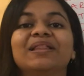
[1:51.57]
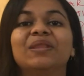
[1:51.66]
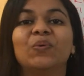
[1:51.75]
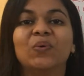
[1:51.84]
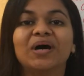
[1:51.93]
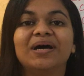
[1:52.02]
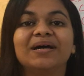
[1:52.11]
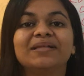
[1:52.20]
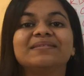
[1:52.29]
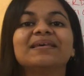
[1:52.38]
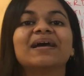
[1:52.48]
the
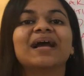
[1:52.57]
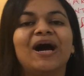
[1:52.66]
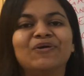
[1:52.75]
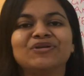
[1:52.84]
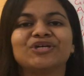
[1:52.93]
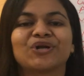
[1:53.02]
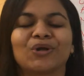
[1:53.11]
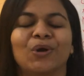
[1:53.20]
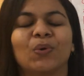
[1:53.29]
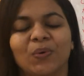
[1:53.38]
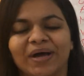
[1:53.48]
words
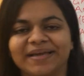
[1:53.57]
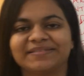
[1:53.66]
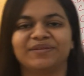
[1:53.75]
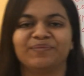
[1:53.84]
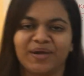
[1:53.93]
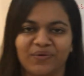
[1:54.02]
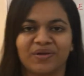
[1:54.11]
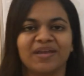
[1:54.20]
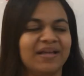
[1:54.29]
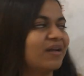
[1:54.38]
counterclockwise in American